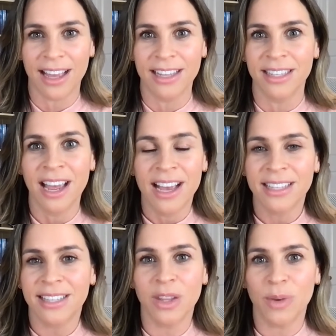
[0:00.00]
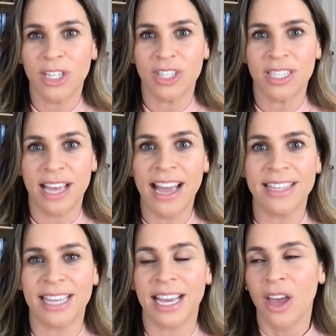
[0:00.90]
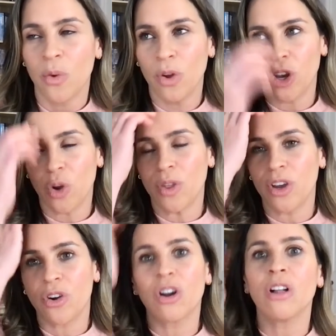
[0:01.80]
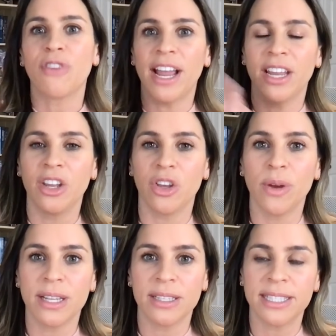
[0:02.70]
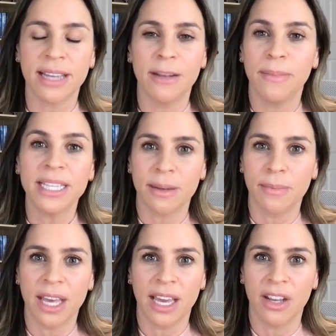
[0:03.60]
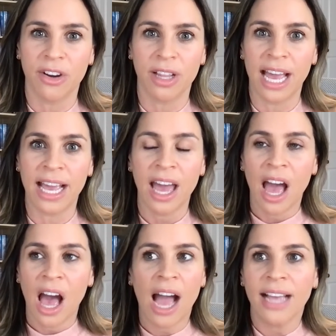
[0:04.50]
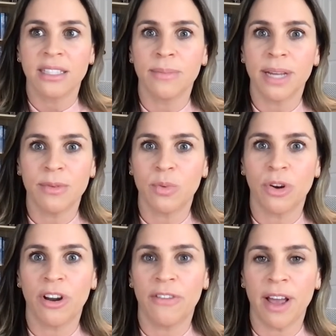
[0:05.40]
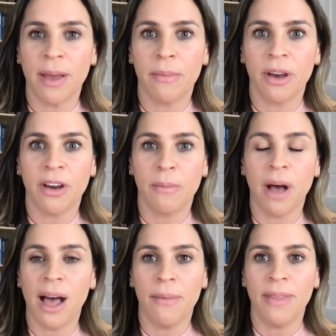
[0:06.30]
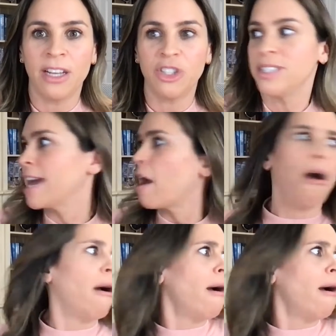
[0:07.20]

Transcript: And something we just say, it's like when you're with a girlfriend and you would admit something and you're like, I sometimes wonder if I'm a good mom. And then she's like,